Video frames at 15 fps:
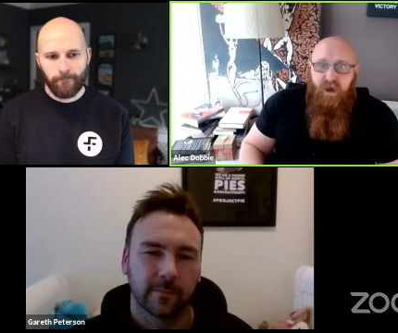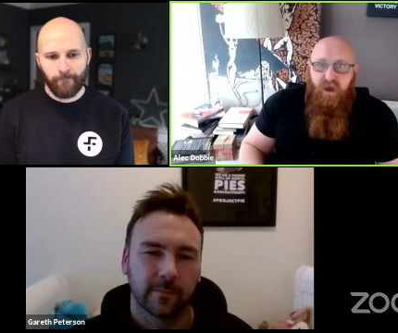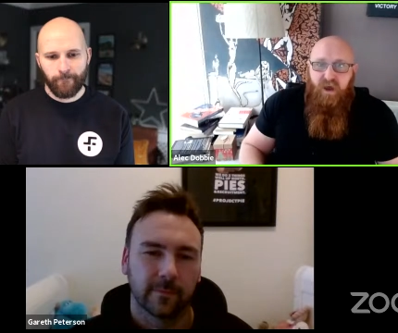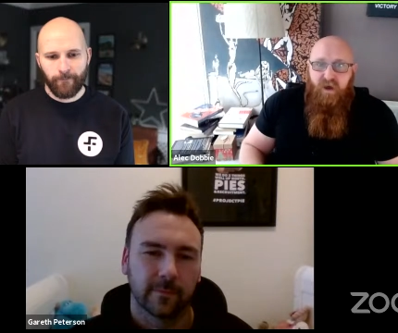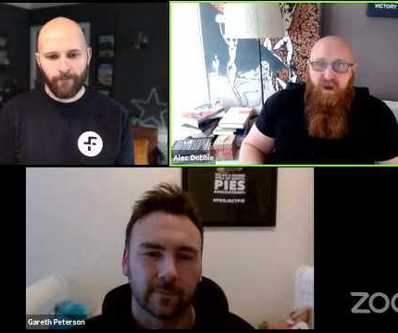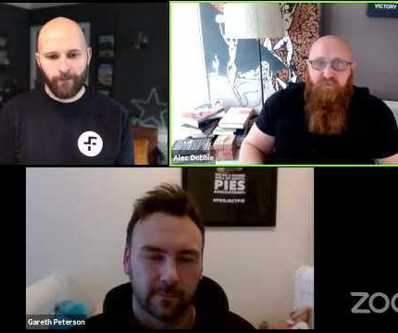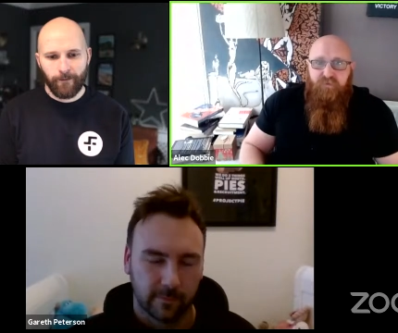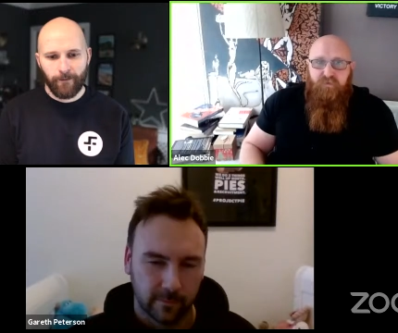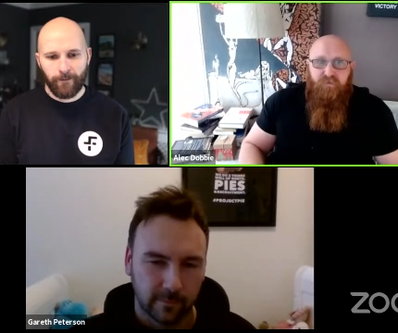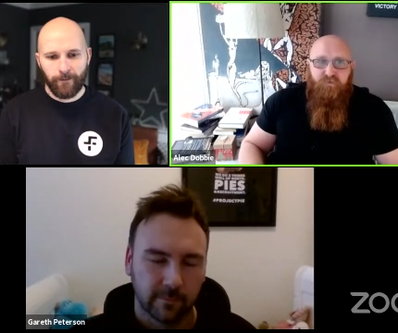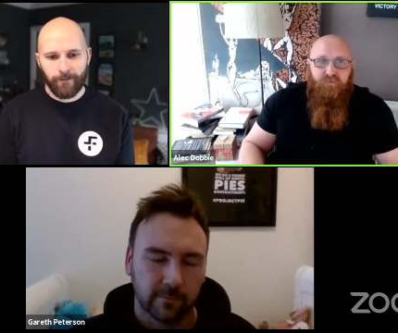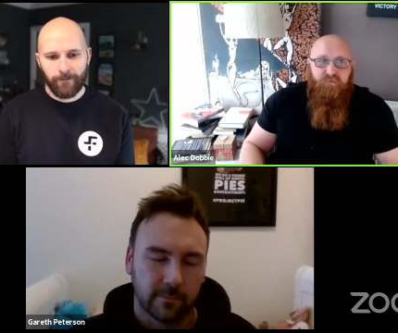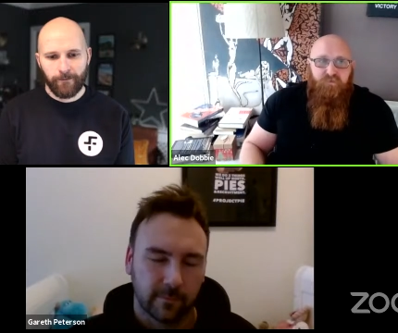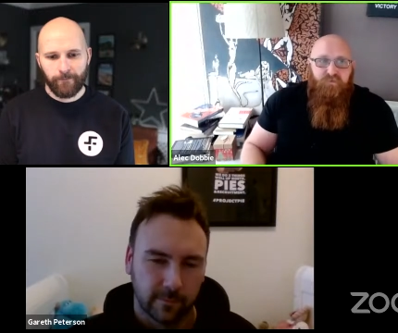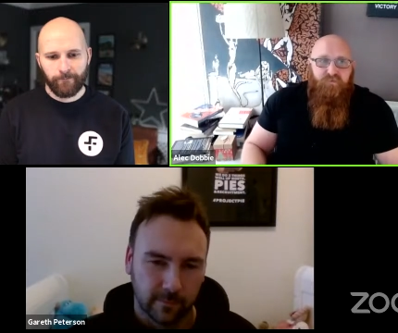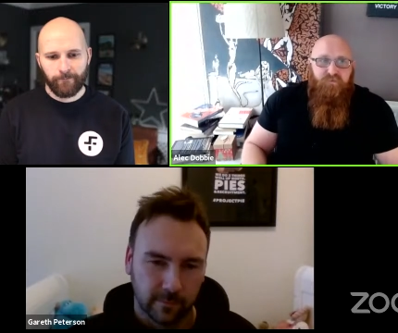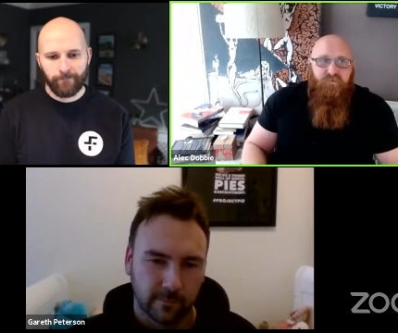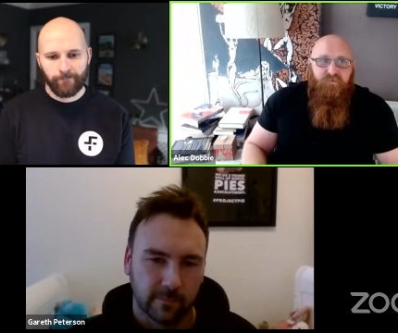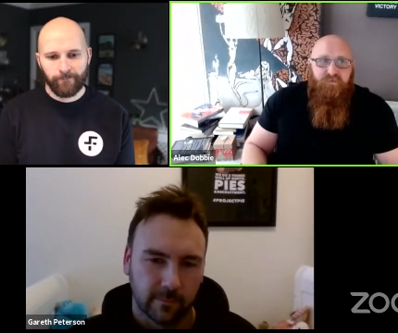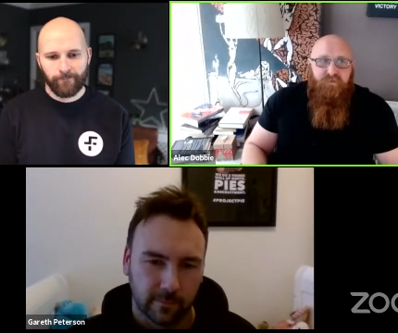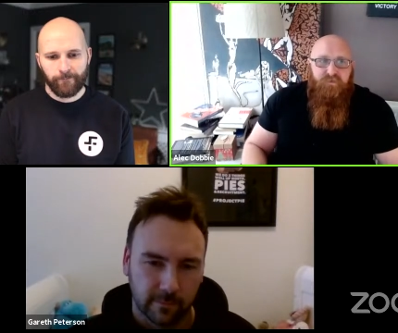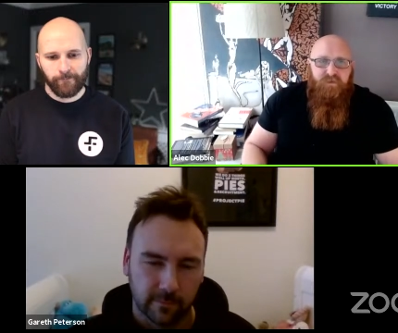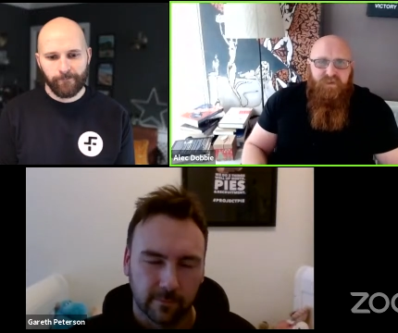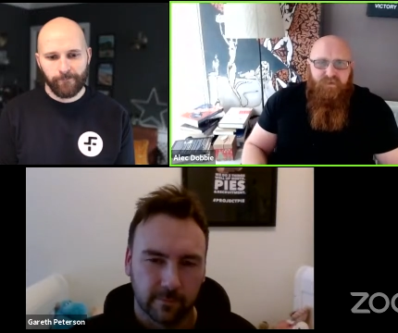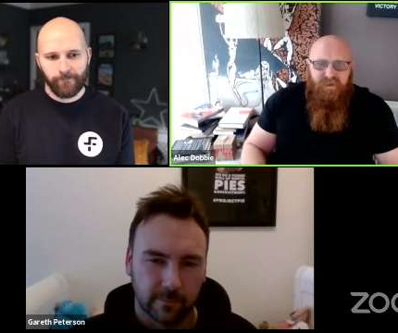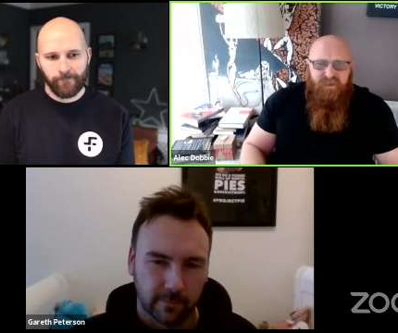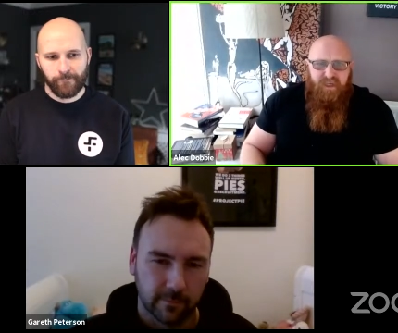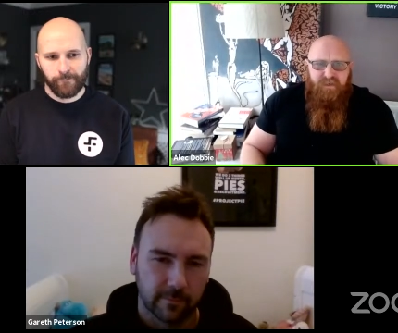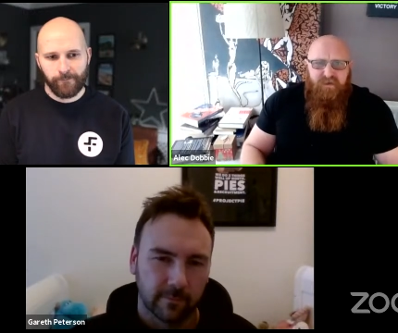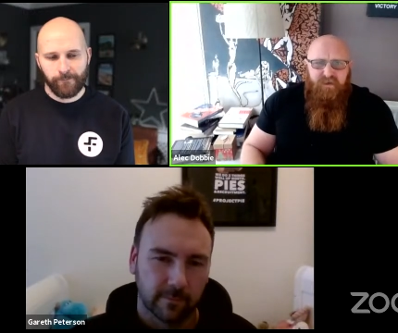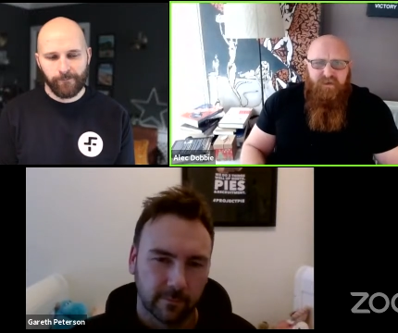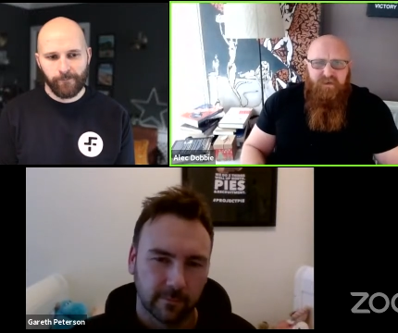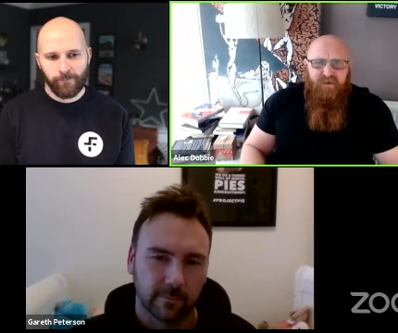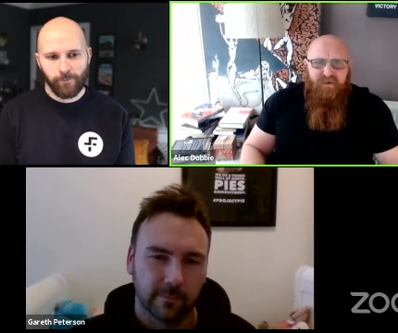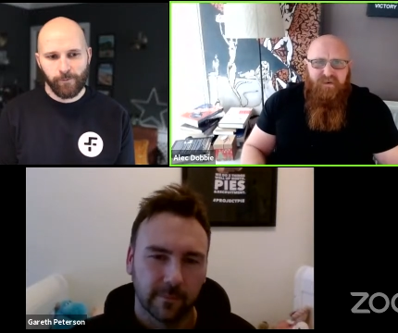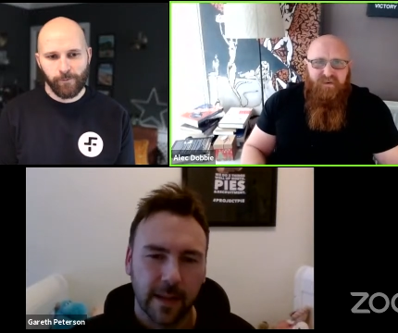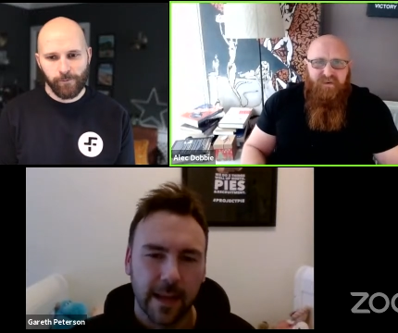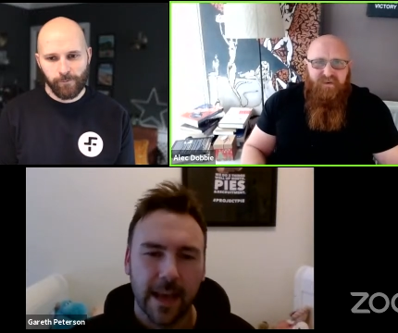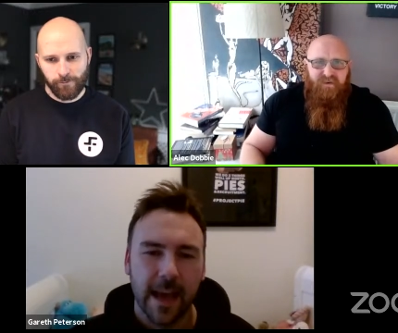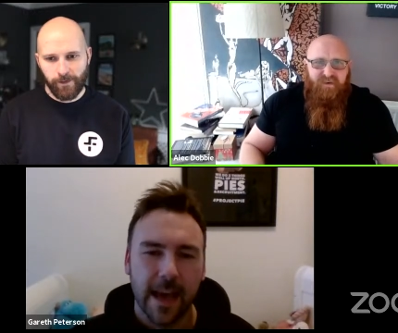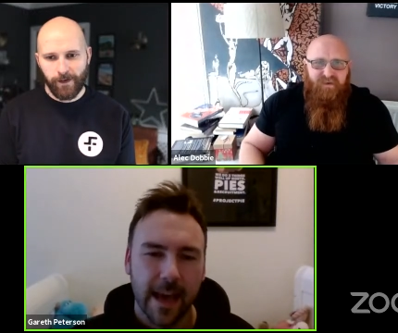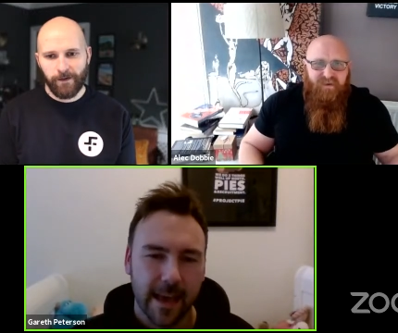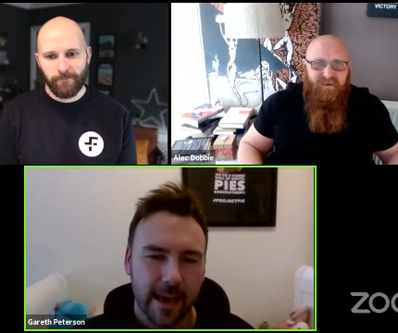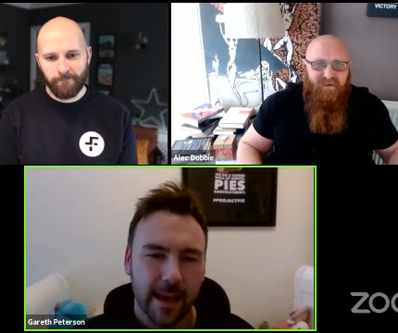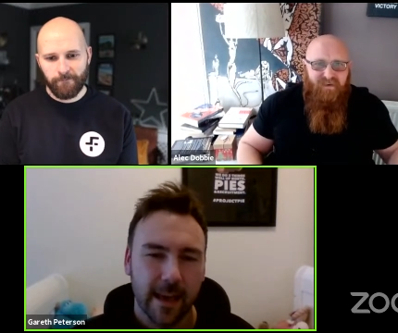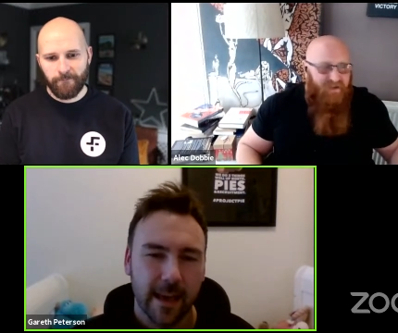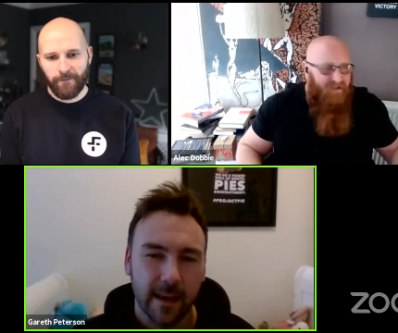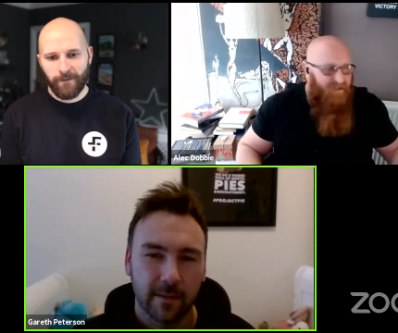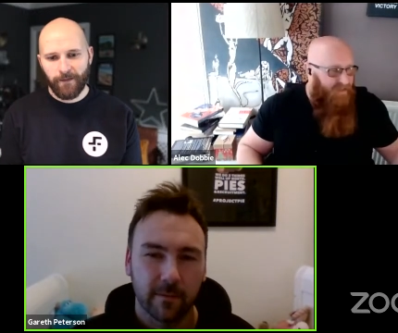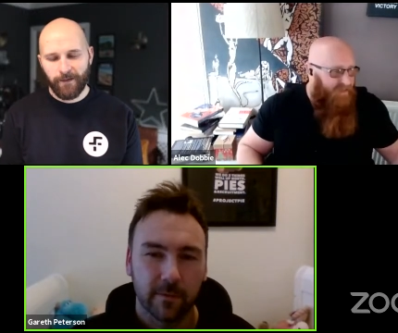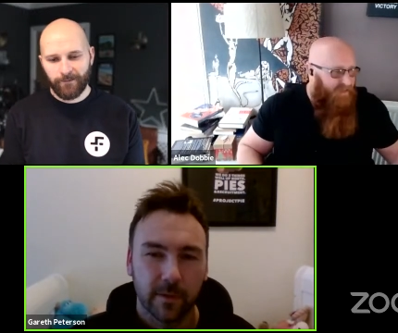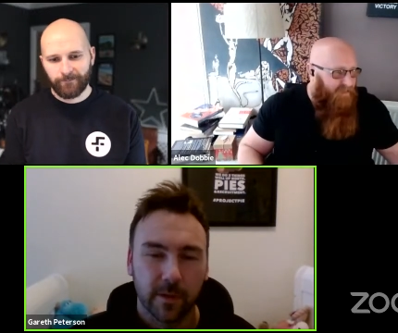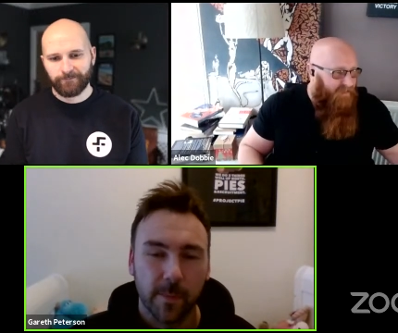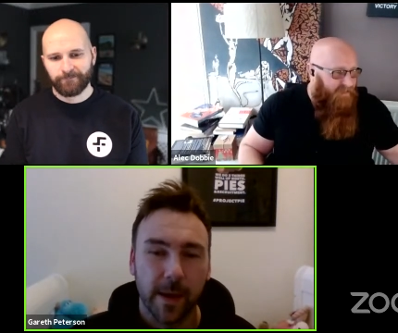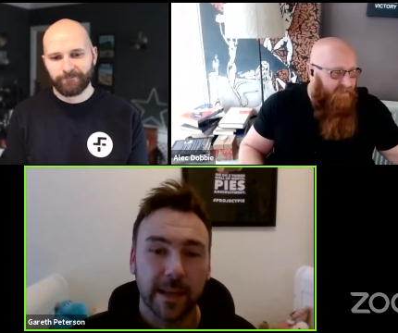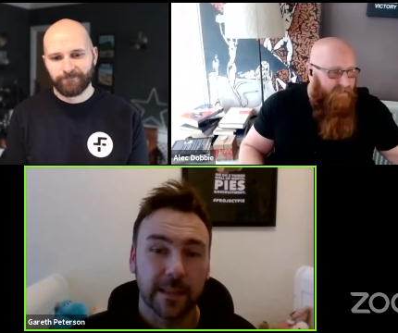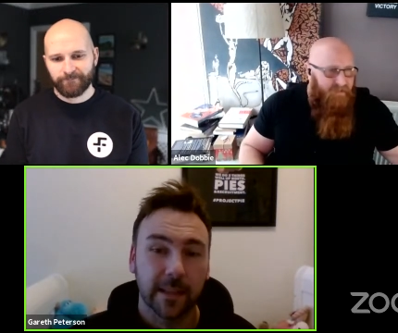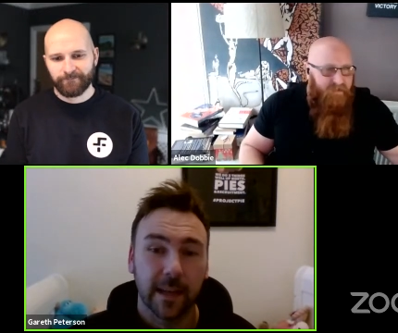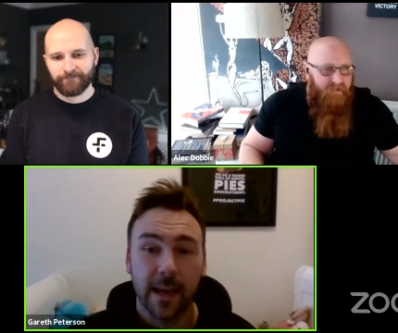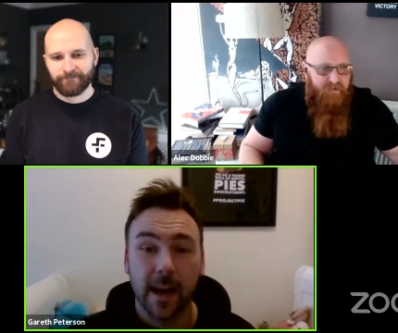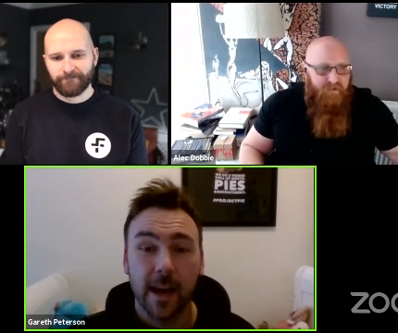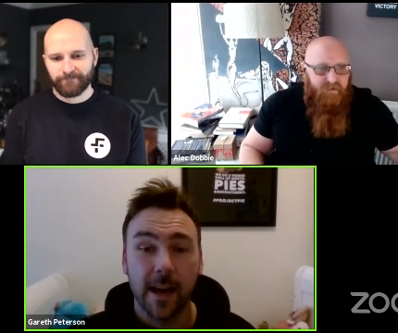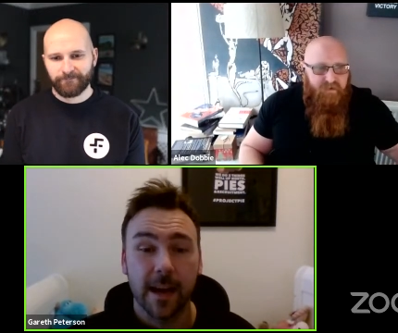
Speaker 1: Um, does that make sense? Yeah. yeah, yeah, yeah. So basically,